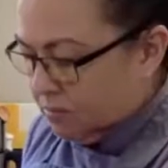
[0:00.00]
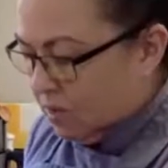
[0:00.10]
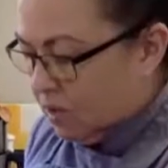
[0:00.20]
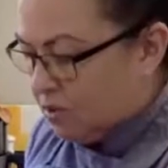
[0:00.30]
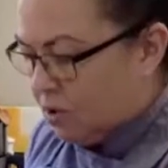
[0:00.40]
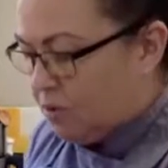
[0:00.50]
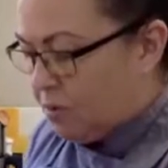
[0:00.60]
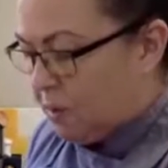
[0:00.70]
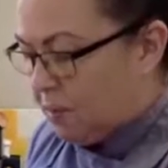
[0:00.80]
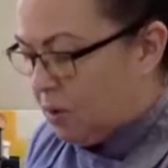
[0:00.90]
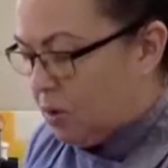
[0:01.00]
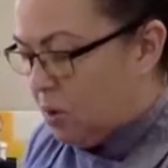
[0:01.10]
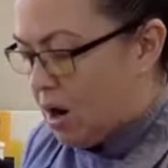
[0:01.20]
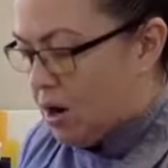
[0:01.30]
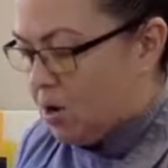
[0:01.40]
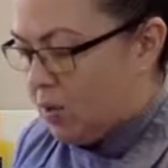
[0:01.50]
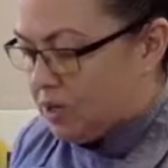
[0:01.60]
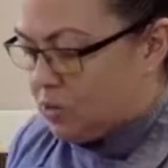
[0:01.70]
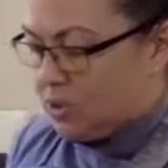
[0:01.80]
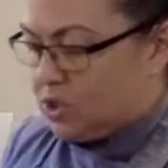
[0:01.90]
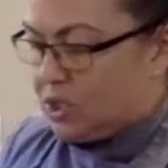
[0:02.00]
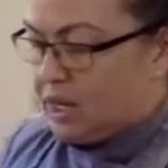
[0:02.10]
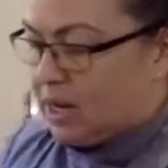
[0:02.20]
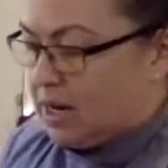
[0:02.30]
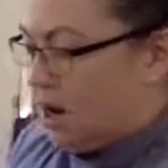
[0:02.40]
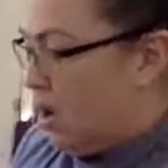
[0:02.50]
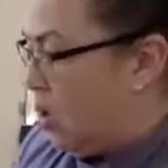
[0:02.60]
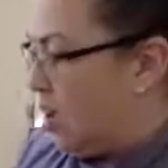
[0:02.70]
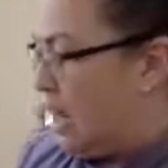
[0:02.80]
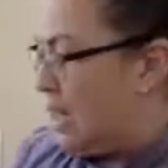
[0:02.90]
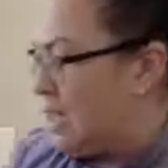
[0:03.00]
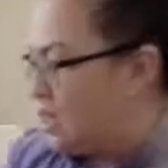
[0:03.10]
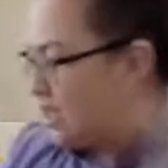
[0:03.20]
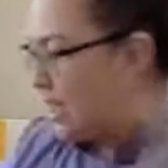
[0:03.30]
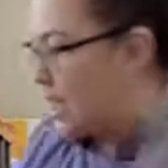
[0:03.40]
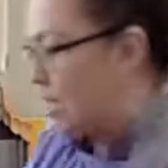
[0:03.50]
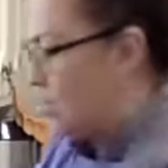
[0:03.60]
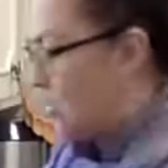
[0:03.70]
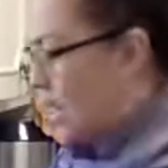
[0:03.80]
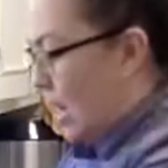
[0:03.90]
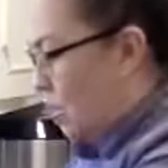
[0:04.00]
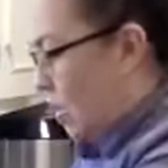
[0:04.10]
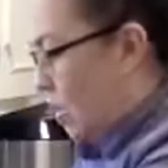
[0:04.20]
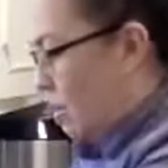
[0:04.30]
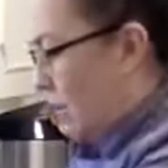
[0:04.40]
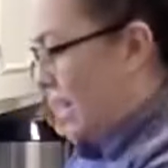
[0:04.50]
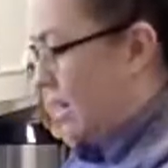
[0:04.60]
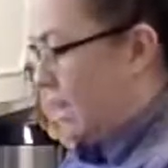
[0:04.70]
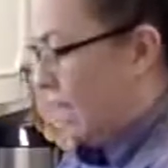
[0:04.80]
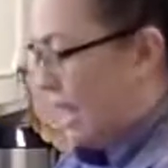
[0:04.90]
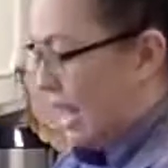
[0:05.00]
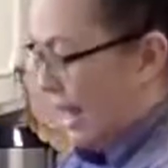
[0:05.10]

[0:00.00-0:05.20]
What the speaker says: So for people who are going to eat chicken, organic chicken is what I recommend.